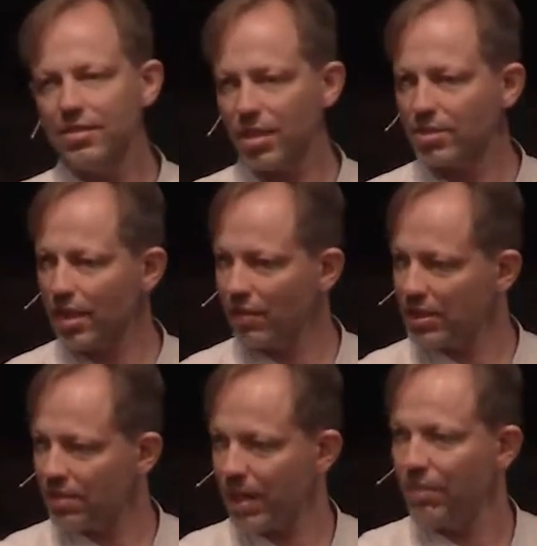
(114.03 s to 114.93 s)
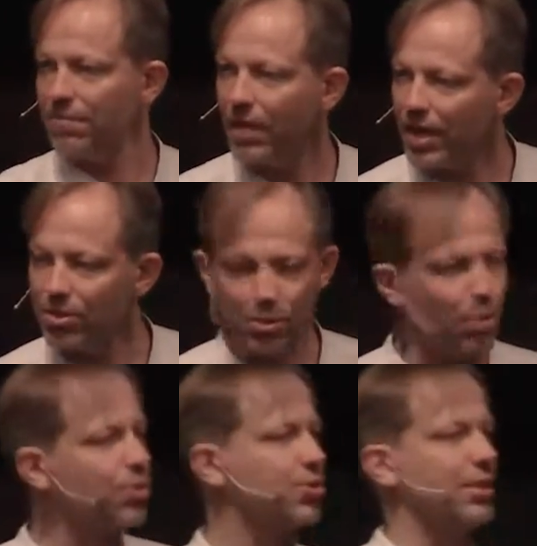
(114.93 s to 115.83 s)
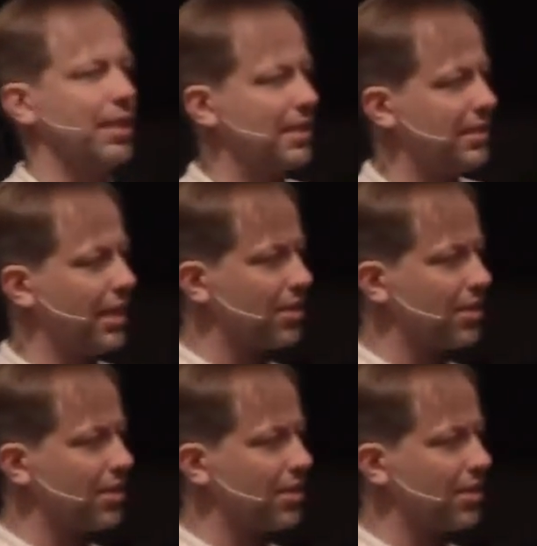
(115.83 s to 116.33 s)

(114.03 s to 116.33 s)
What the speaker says: just having some campfire talks and